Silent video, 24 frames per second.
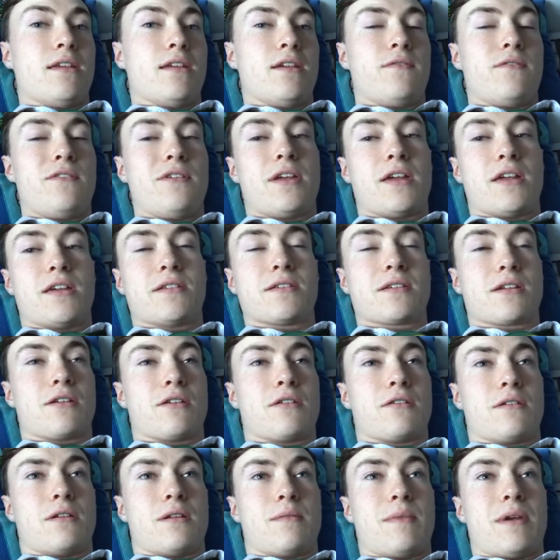If you get a
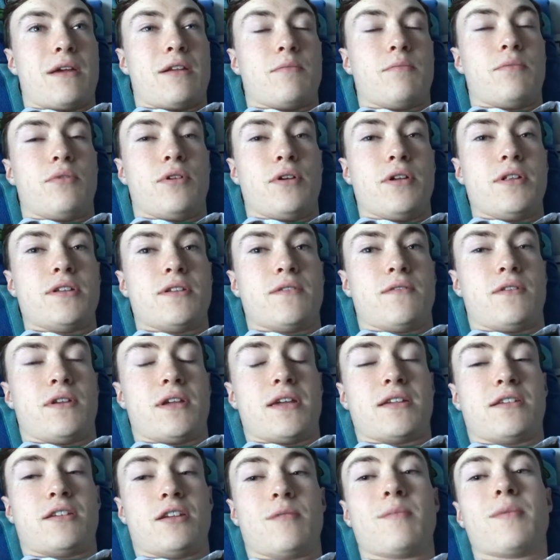certain amount of points, or you
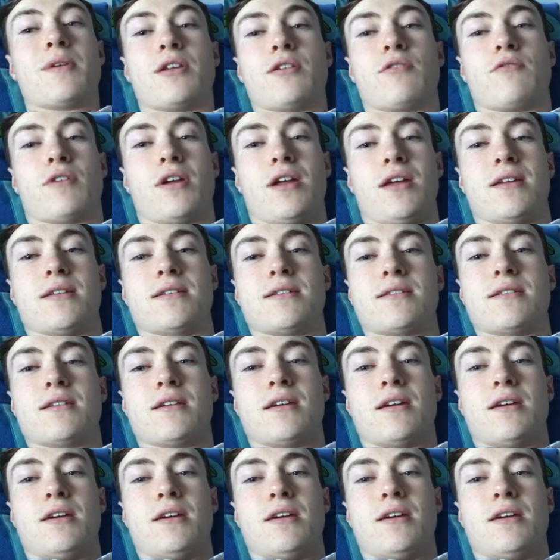get a certain amount of grades,